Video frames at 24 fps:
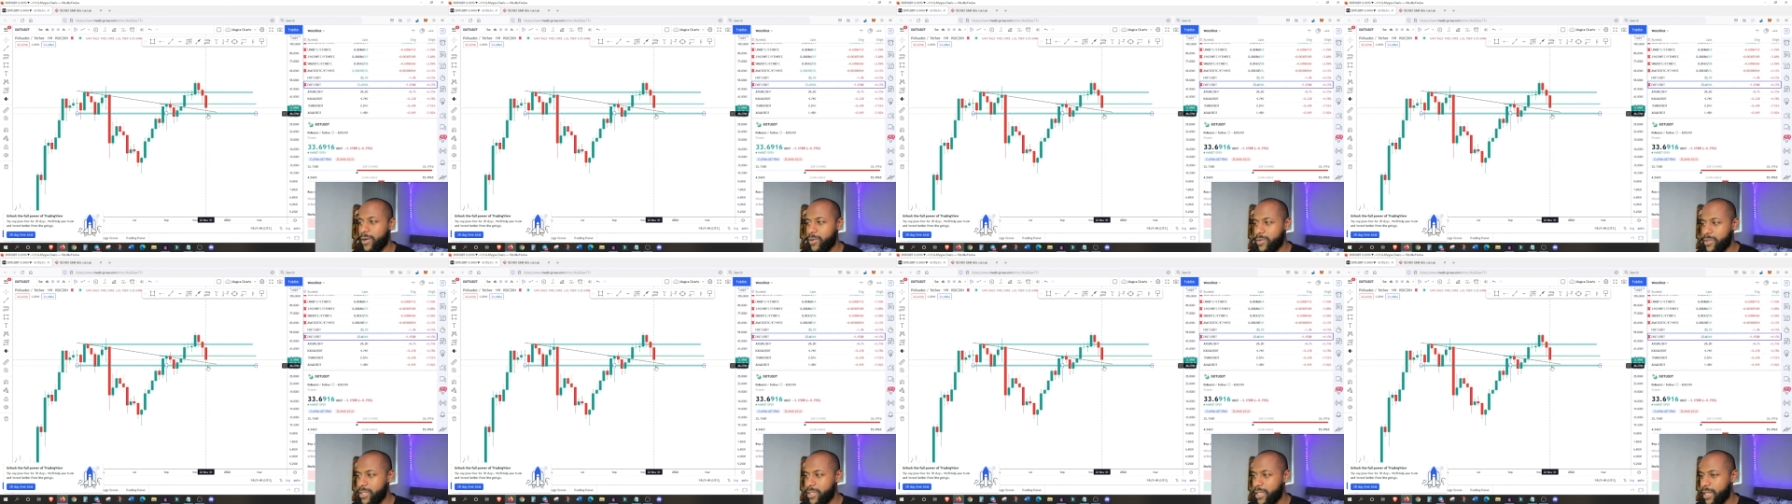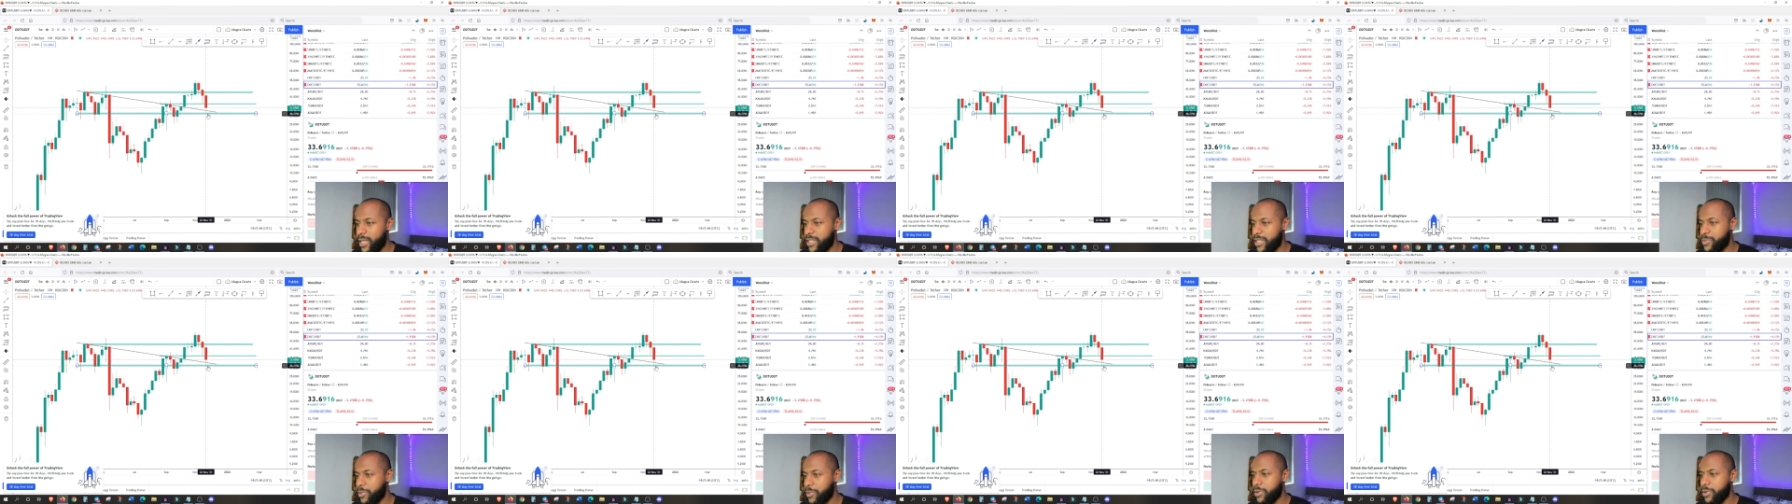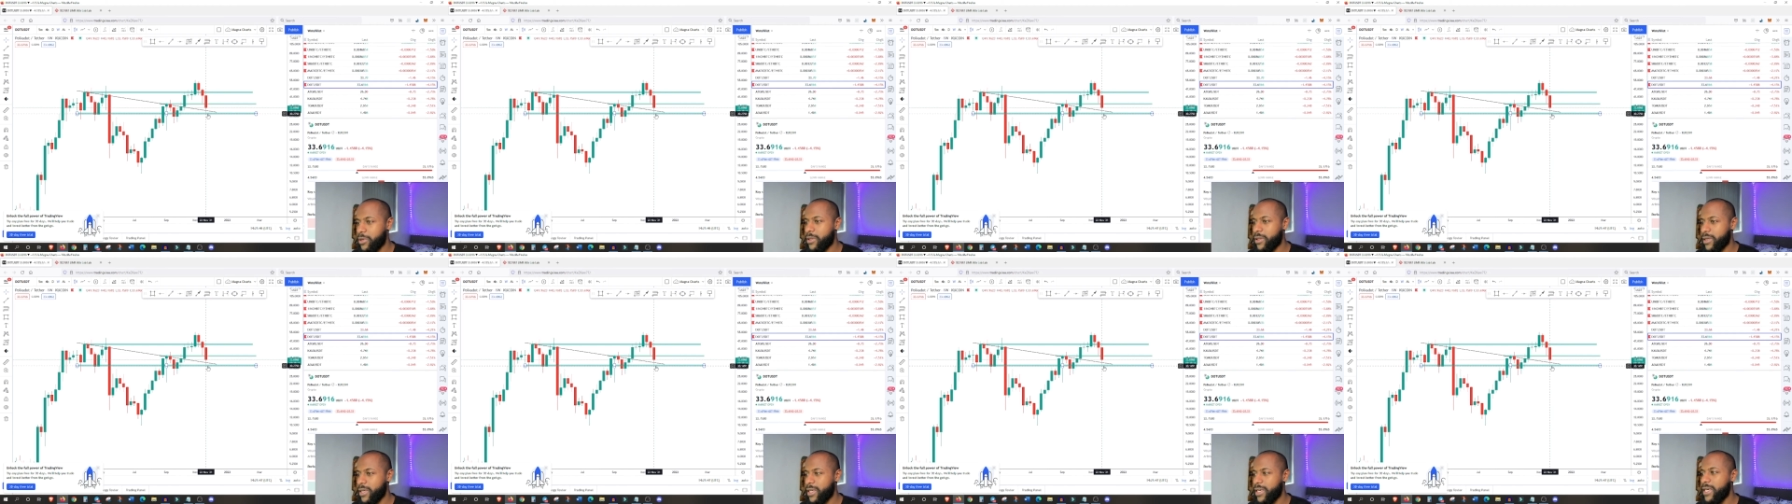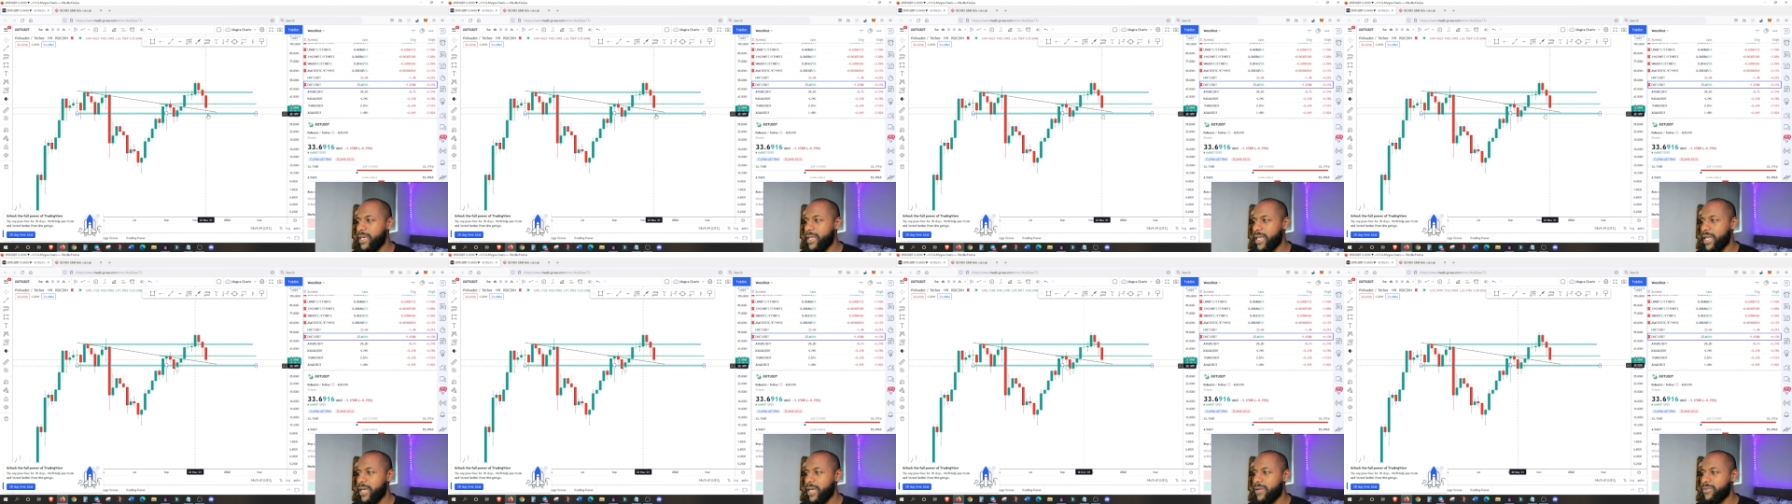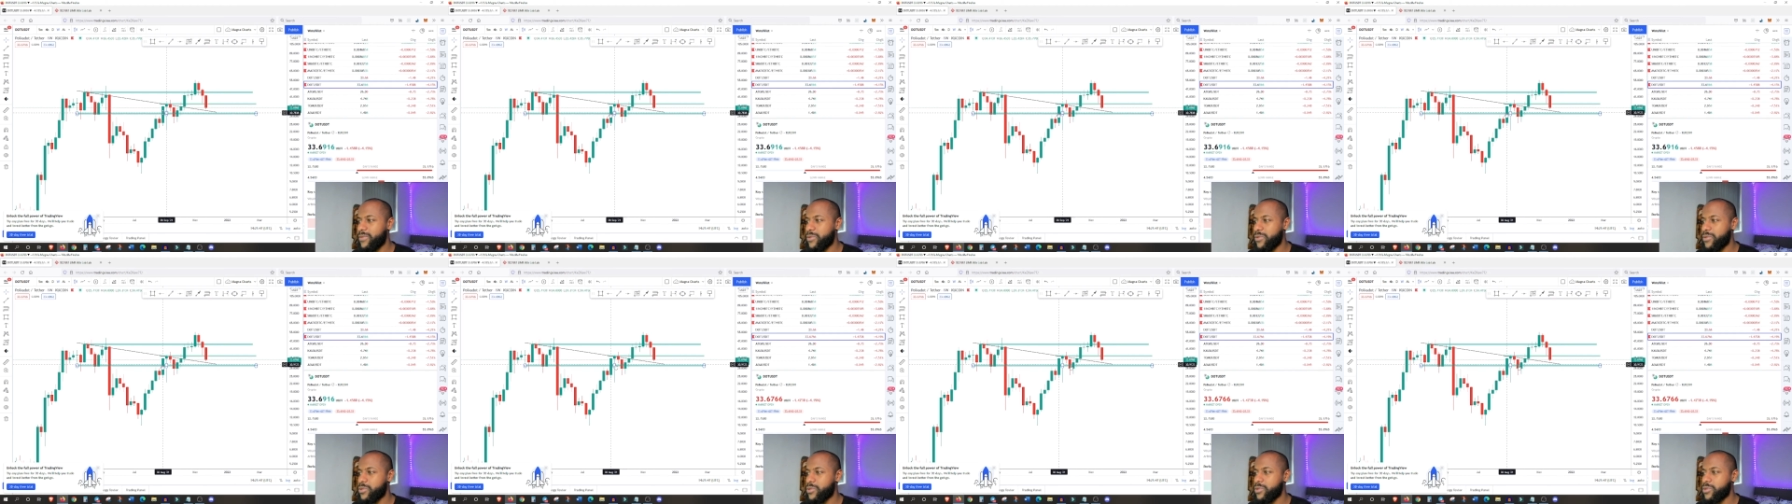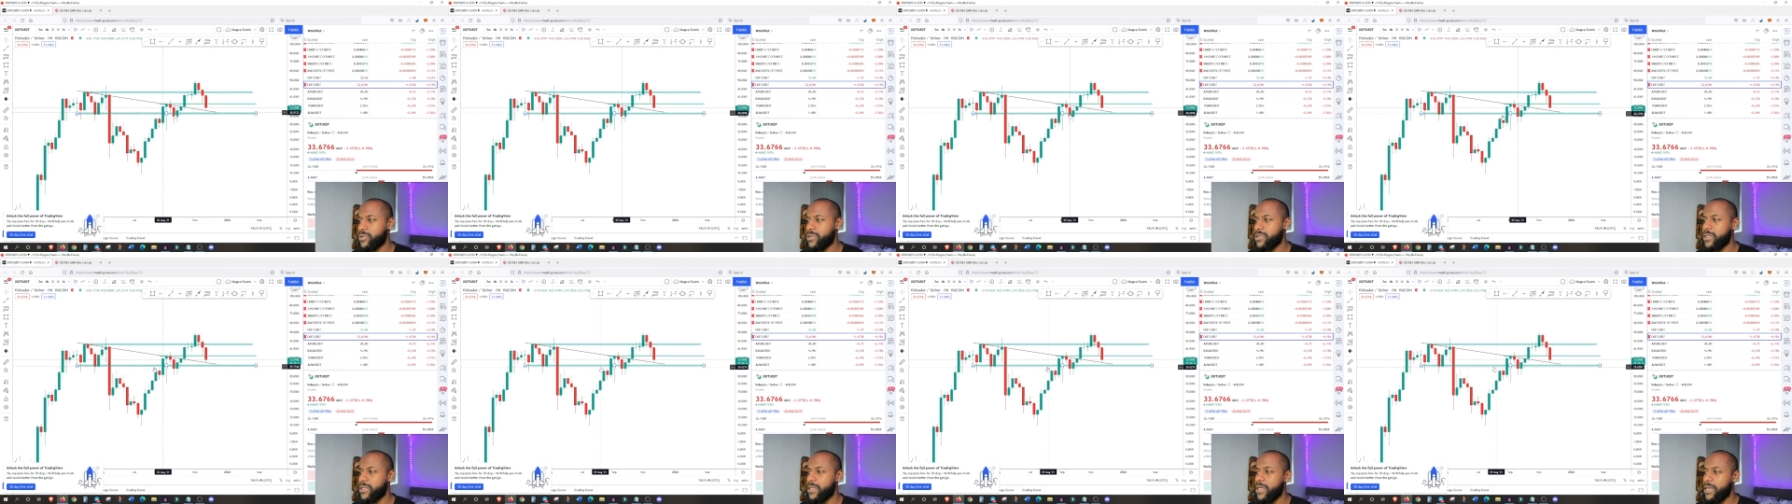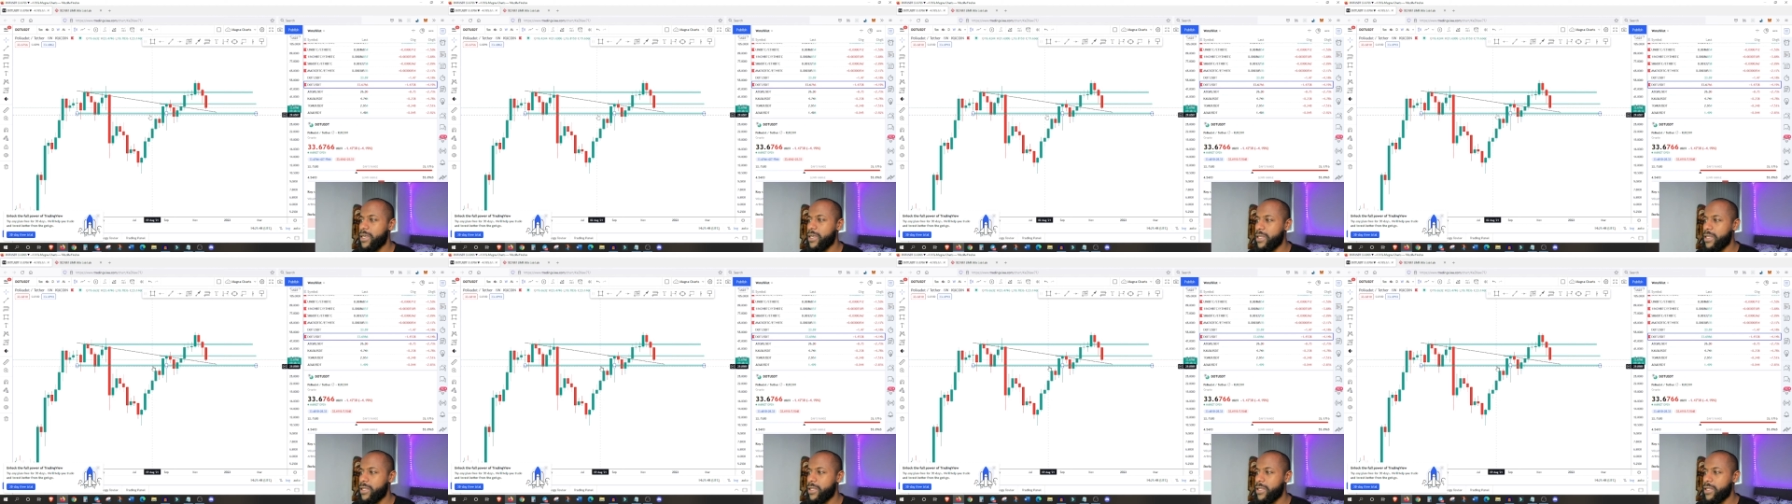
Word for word: But I would say that's one of the key levels.